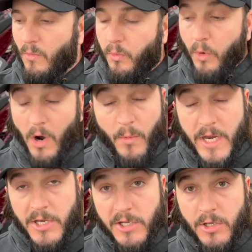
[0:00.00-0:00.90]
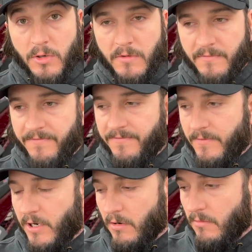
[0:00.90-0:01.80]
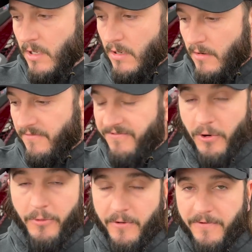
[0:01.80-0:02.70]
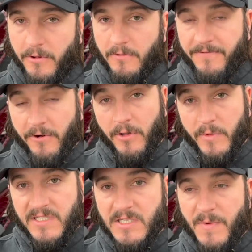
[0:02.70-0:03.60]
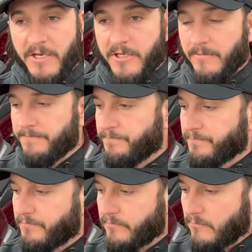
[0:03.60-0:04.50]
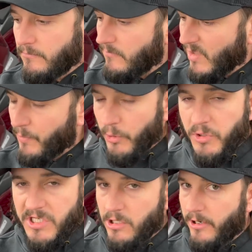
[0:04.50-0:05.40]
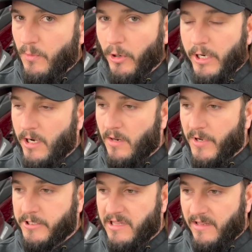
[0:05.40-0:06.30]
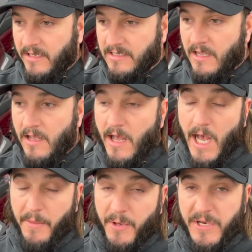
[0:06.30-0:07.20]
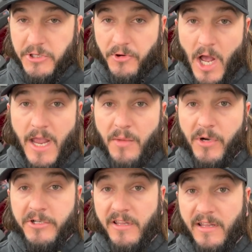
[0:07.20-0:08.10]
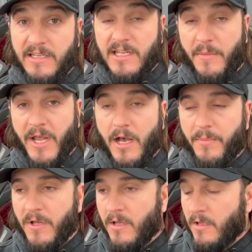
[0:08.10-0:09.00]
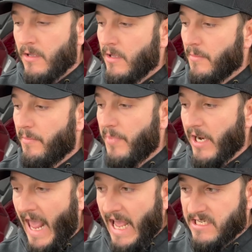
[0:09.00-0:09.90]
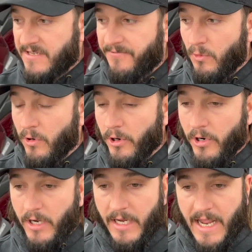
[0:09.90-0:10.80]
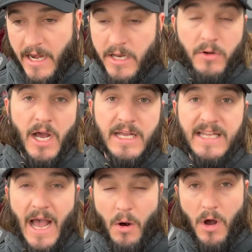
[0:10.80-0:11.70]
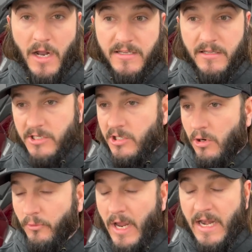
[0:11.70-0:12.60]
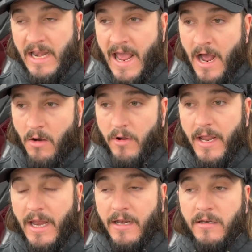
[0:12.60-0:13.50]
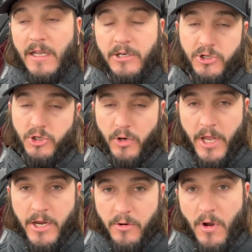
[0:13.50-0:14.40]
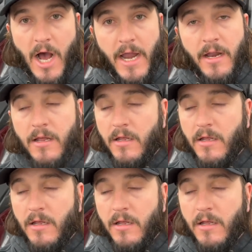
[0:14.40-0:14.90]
what we do and, you know, further and further and further with suspension. Bruce is already working on a bunch of things. I'm going to be trying a bunch of things coming up. But as for getting you guys out onto the snow right now and enjoying your ride,